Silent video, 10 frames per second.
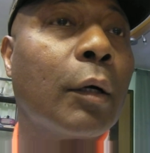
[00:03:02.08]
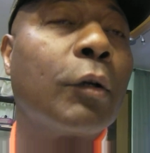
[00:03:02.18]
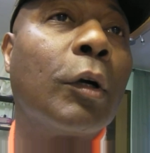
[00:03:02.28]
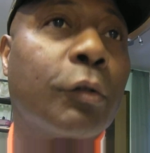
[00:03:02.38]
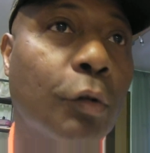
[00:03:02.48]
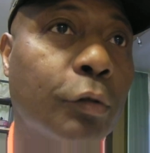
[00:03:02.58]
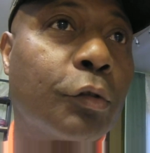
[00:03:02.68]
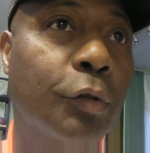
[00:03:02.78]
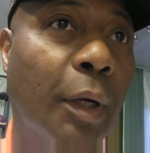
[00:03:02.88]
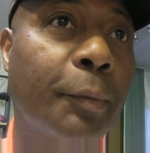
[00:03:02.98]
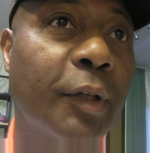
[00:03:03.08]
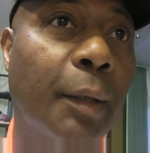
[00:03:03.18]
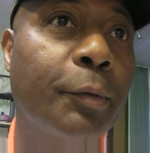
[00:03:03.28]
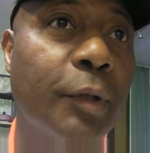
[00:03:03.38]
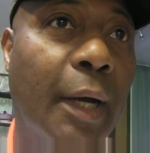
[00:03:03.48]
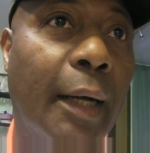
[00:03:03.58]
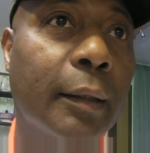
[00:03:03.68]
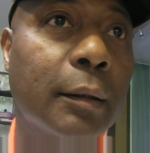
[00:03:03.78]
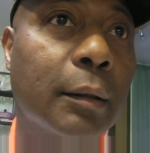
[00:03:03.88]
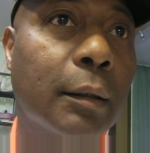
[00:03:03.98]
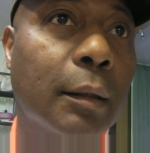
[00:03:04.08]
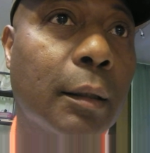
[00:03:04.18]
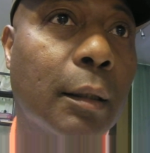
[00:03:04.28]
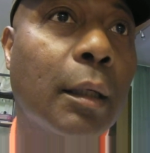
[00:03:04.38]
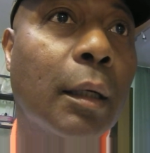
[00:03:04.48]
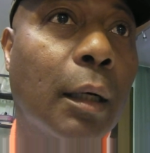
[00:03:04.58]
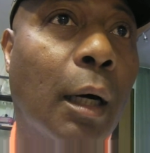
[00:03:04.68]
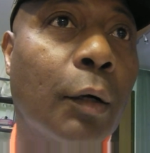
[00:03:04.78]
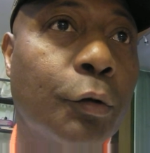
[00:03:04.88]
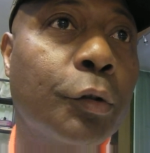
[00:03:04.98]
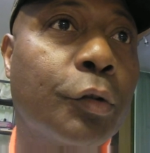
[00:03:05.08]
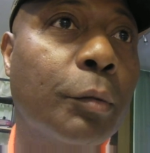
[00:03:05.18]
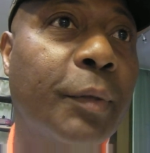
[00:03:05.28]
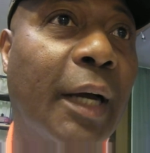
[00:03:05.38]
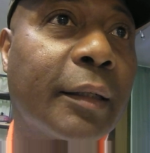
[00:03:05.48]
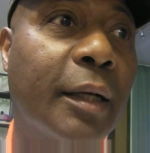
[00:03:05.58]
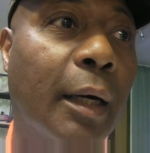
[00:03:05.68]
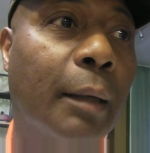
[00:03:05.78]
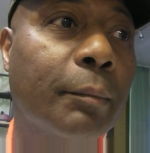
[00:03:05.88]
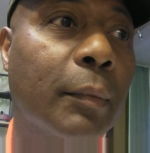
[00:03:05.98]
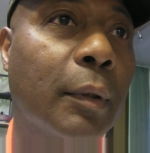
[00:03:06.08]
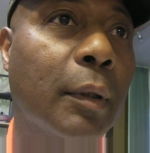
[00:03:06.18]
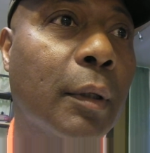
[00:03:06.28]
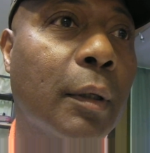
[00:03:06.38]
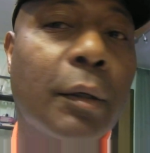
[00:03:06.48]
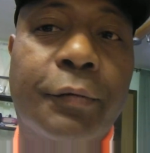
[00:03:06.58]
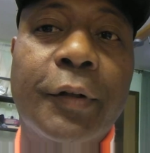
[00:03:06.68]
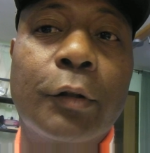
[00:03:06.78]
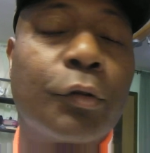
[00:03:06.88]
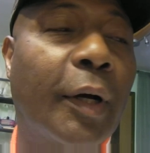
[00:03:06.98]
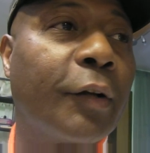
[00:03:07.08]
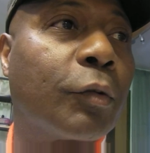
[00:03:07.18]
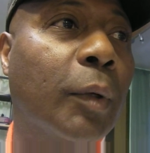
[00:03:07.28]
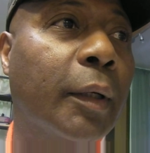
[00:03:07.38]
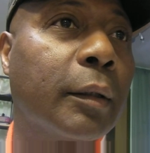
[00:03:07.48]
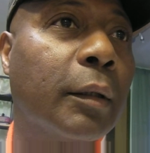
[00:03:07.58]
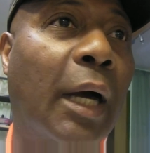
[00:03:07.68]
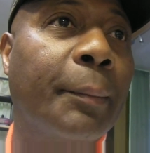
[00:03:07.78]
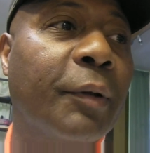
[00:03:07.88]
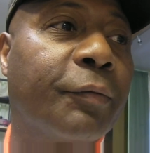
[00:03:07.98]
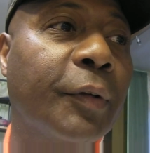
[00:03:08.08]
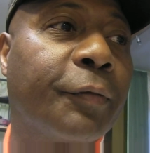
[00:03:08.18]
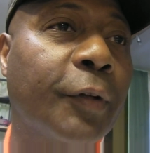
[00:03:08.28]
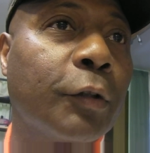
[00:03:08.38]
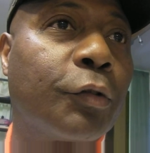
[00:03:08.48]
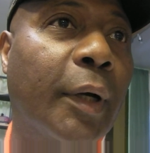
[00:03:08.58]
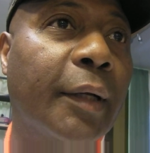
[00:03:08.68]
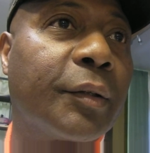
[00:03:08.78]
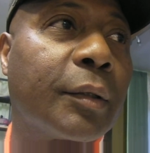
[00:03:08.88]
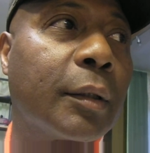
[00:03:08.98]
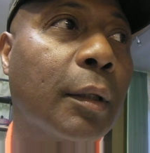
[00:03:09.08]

Go to www.youtube.com. Phil Dryce won. I mean, Phil Dryce.